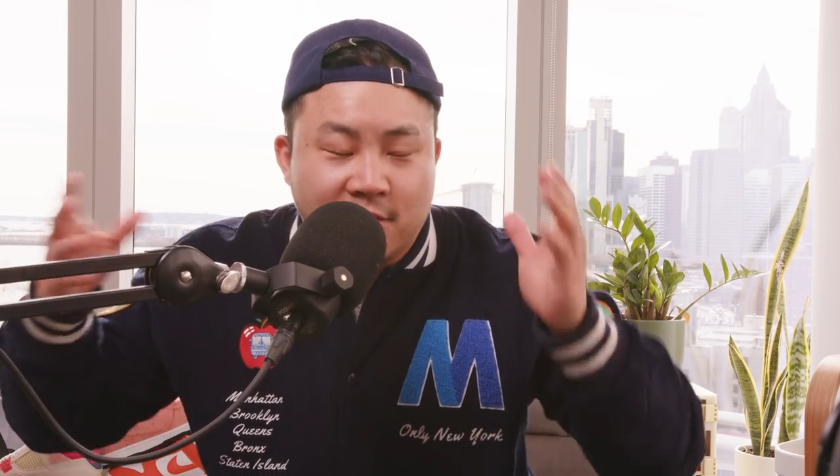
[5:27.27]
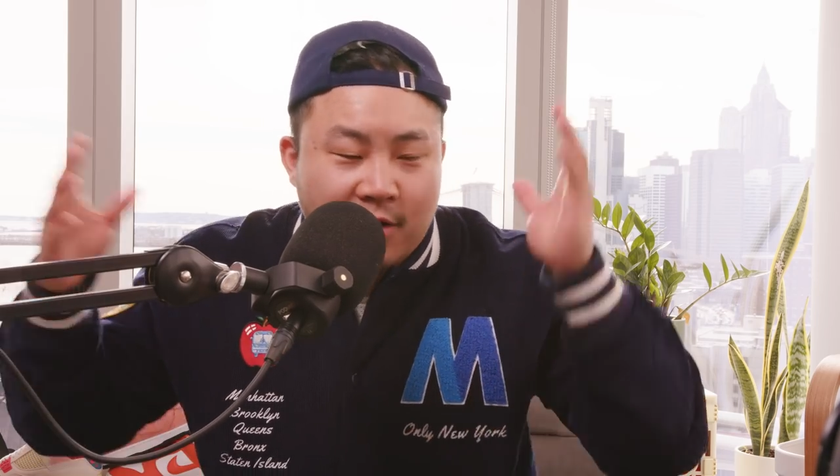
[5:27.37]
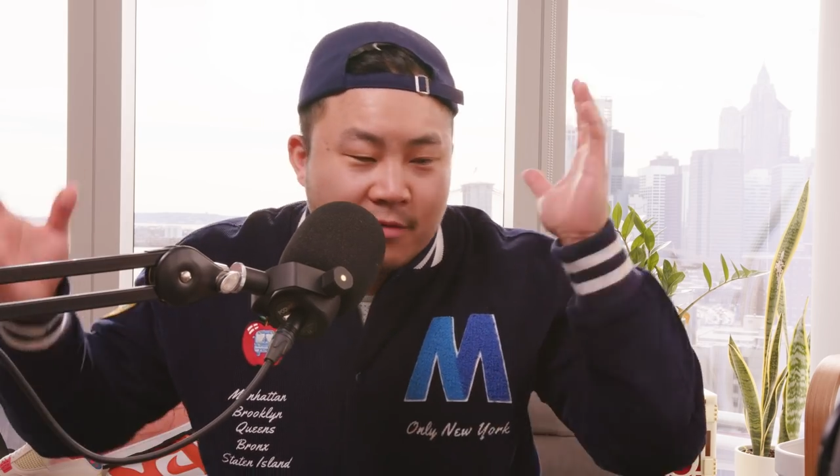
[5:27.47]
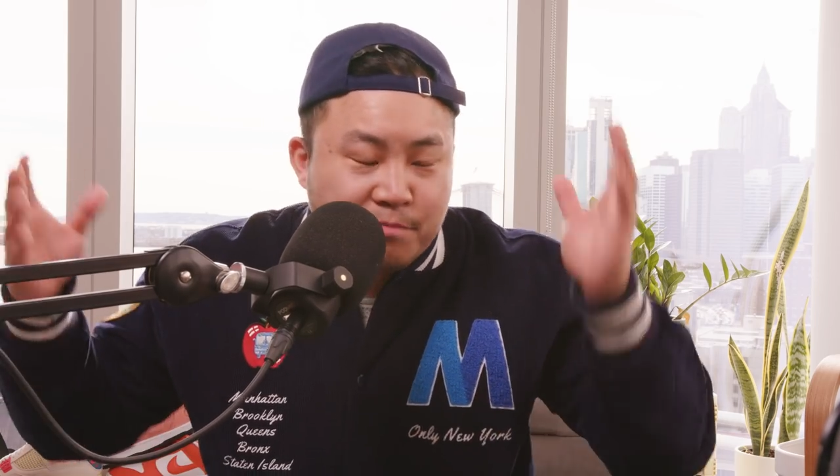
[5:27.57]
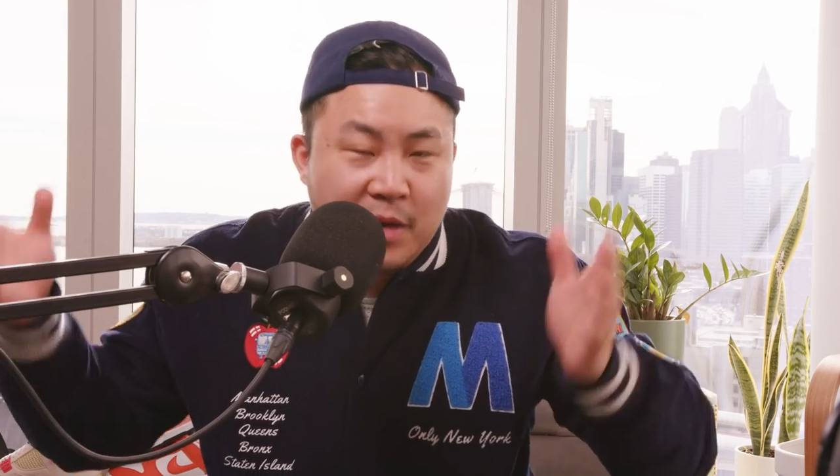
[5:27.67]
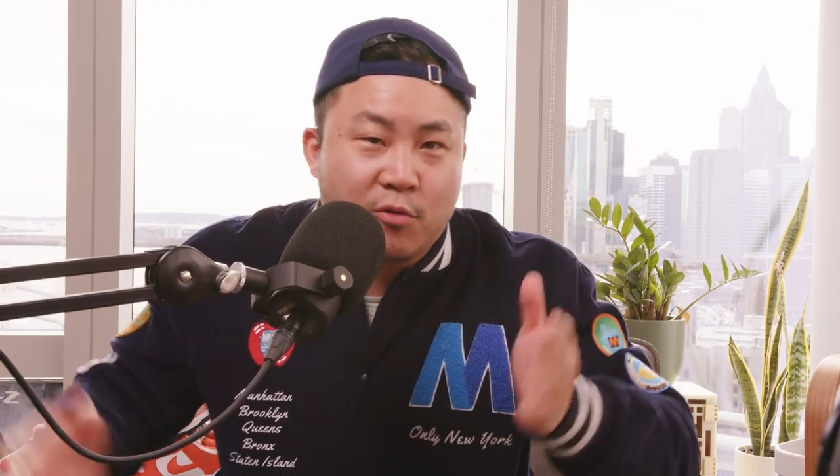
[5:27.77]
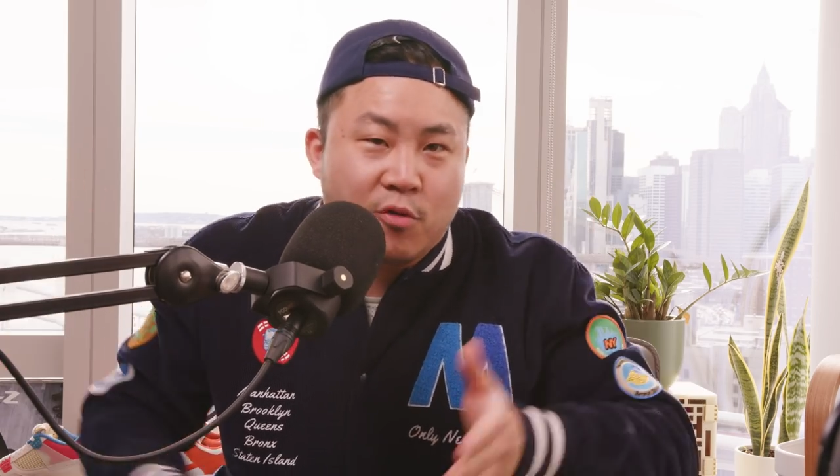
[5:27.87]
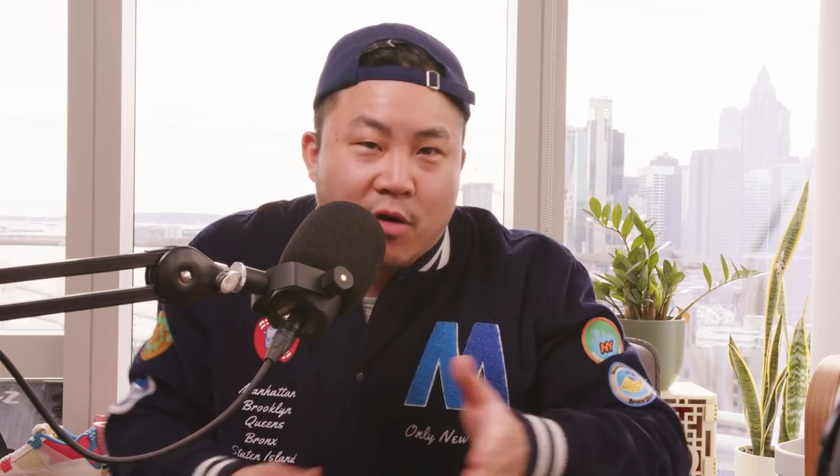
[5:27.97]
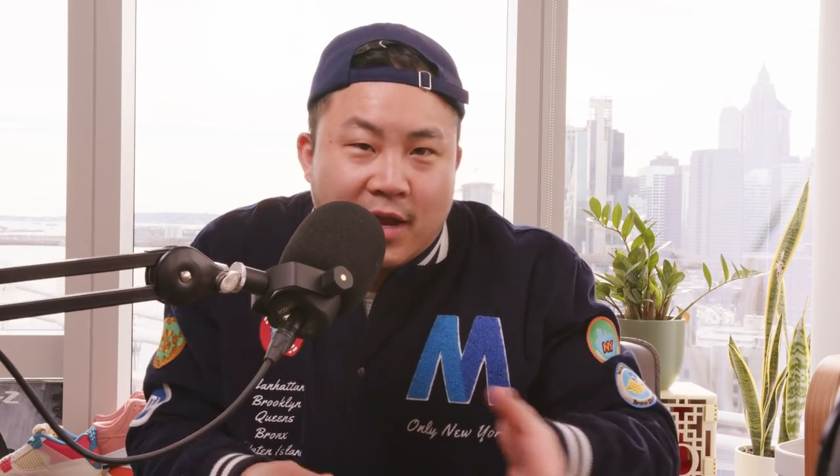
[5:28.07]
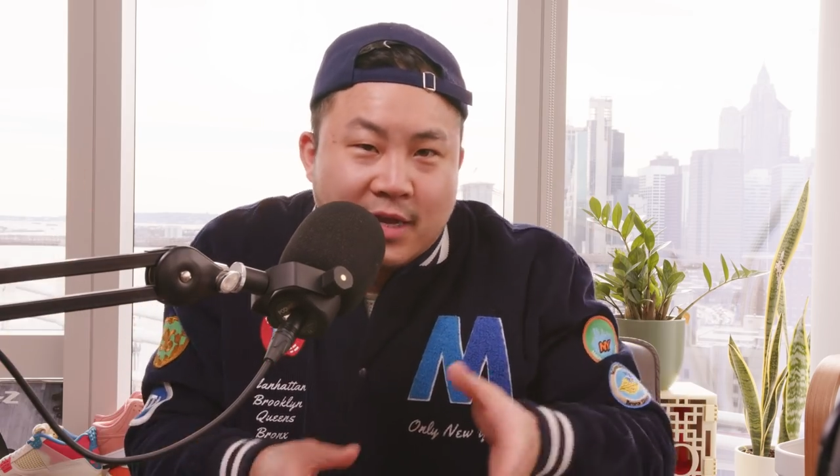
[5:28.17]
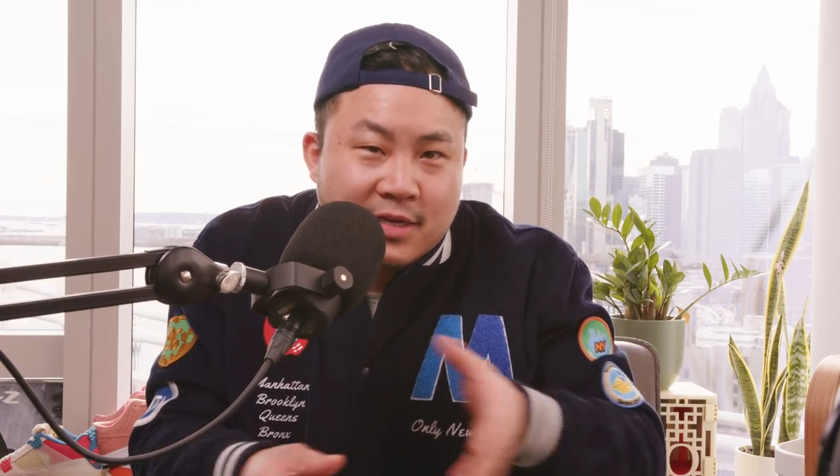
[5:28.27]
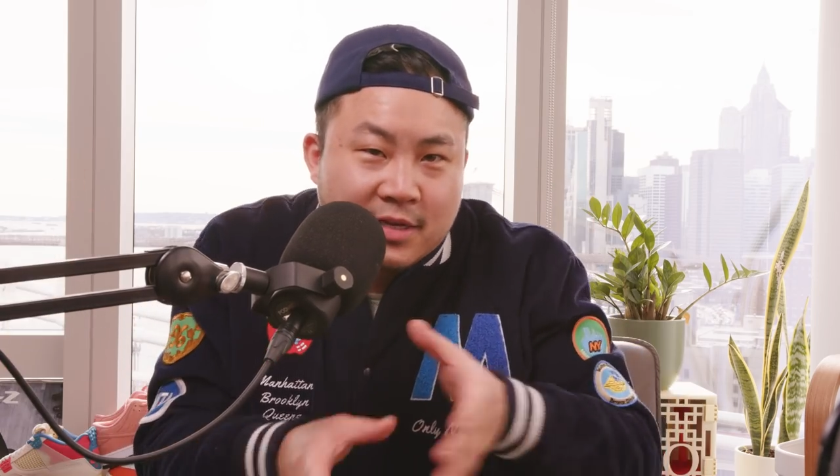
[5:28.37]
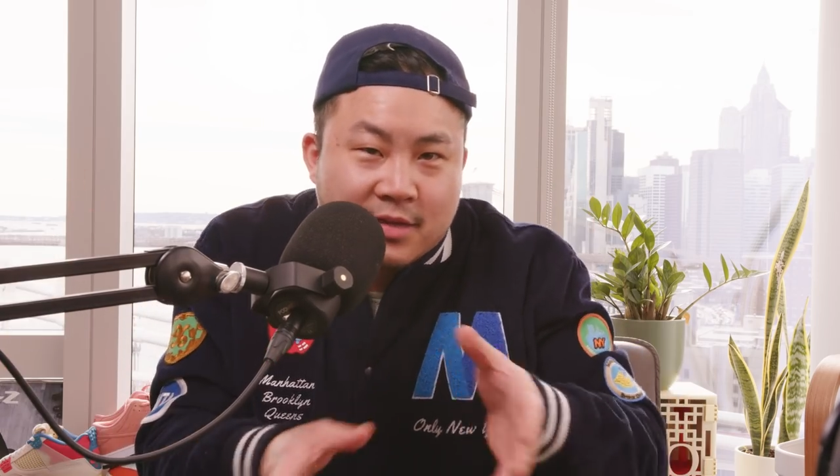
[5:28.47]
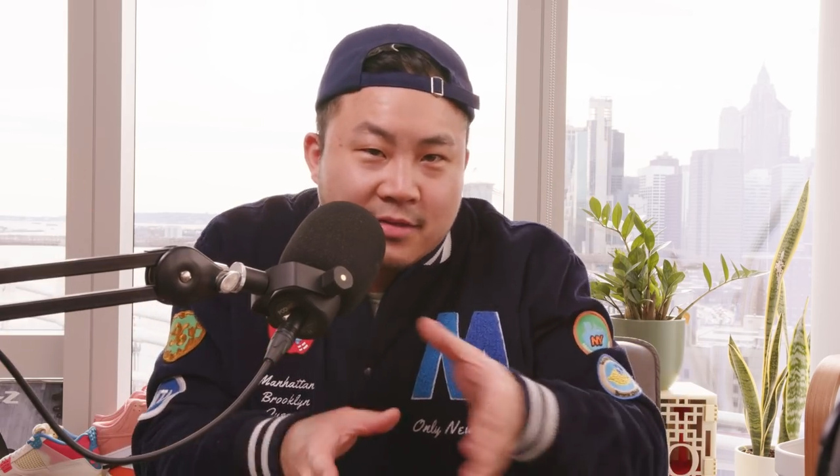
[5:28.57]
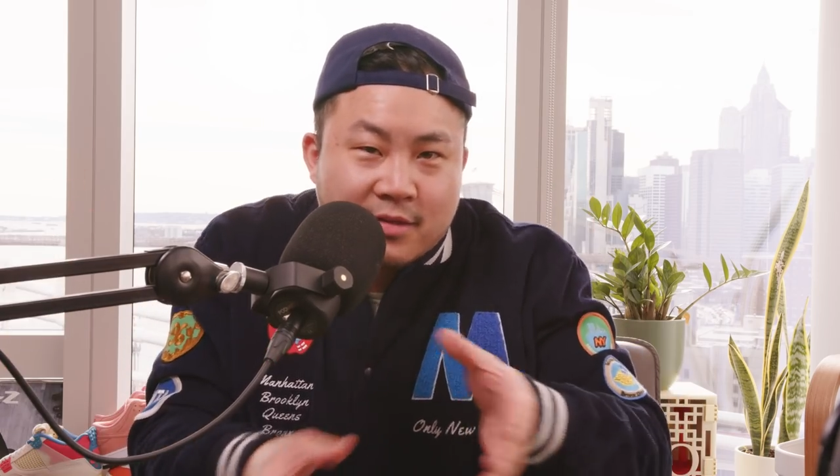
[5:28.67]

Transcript: you know, people who are into